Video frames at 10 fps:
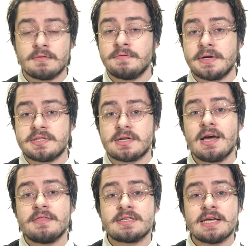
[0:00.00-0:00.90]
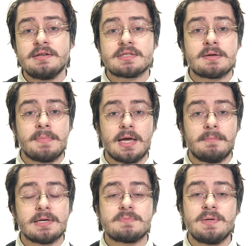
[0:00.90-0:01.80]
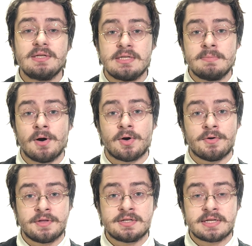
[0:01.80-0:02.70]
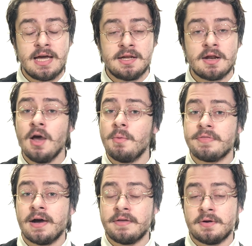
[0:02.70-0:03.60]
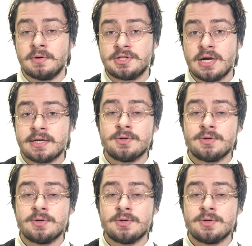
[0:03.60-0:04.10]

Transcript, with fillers: First, the sender's domain must be D MARC authenticated with either reject